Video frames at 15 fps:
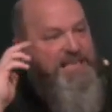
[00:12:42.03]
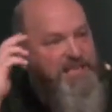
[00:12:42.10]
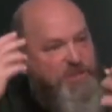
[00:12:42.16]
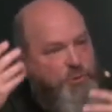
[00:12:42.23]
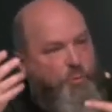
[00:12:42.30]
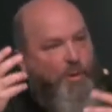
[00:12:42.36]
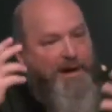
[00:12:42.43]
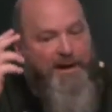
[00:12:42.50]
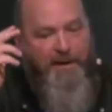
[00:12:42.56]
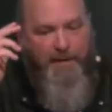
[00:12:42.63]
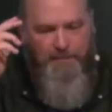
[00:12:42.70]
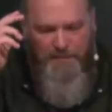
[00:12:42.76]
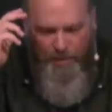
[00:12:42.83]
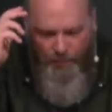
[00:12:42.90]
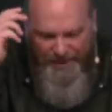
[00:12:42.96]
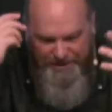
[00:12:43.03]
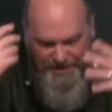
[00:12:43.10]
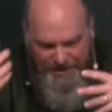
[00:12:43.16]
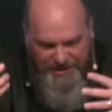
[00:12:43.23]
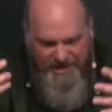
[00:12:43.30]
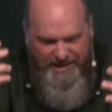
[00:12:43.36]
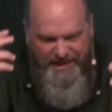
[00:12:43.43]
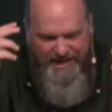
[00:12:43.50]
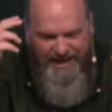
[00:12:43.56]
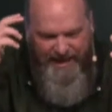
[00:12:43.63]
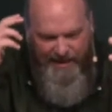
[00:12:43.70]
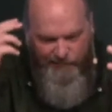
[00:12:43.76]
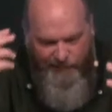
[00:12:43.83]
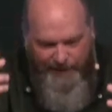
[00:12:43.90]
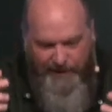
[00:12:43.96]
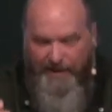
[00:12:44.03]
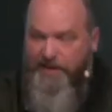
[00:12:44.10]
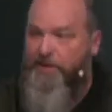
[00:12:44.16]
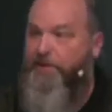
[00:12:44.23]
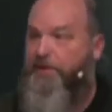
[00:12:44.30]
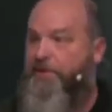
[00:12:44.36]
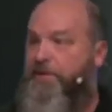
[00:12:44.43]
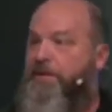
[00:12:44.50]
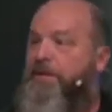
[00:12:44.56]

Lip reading: It's where we see and we hear.